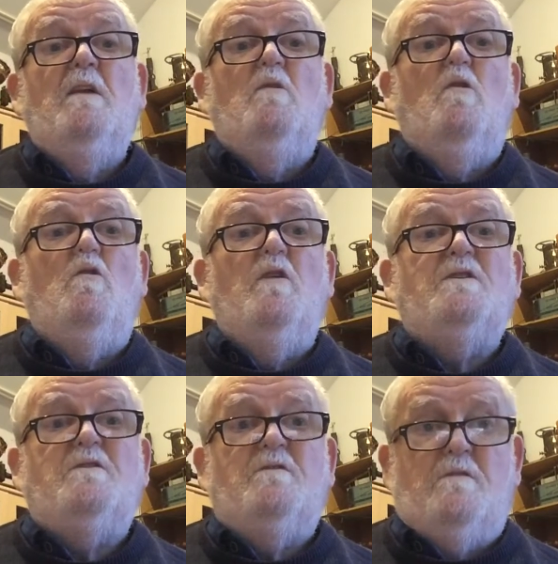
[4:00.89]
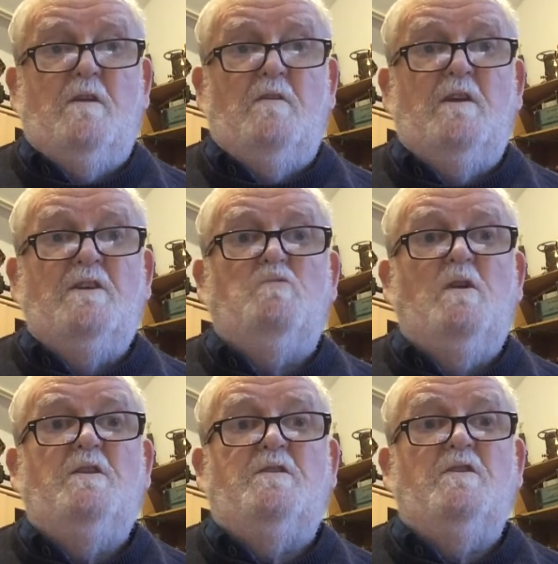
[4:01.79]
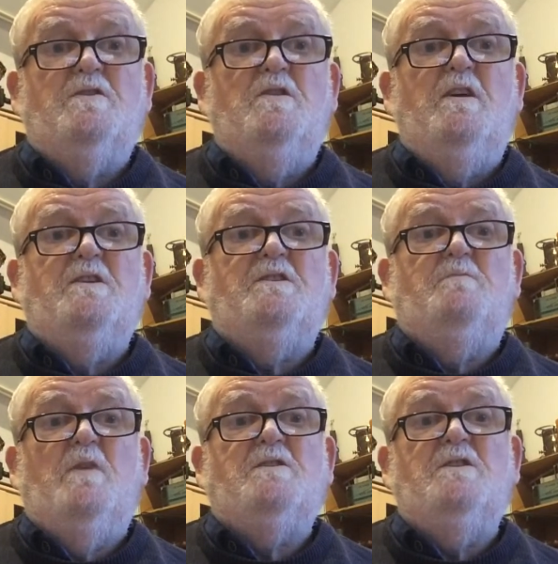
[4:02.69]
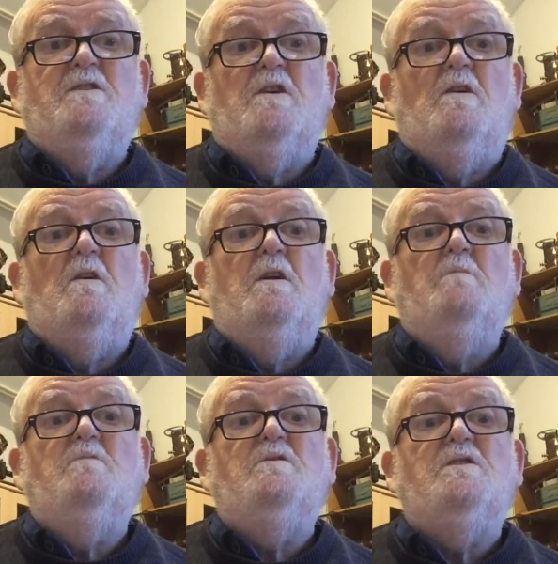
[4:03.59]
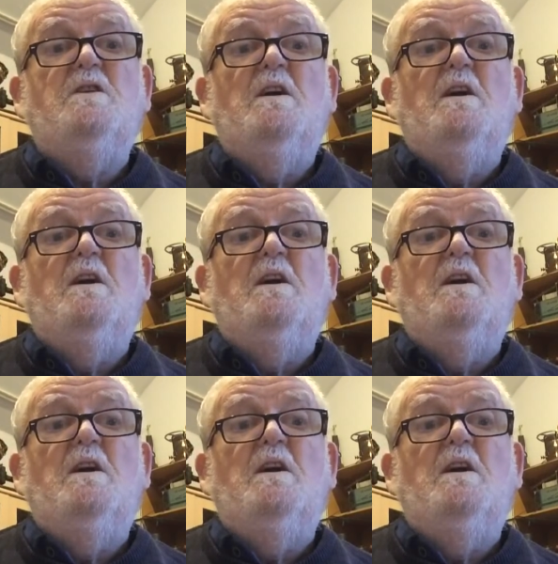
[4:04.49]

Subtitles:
all these winters and these depressing times,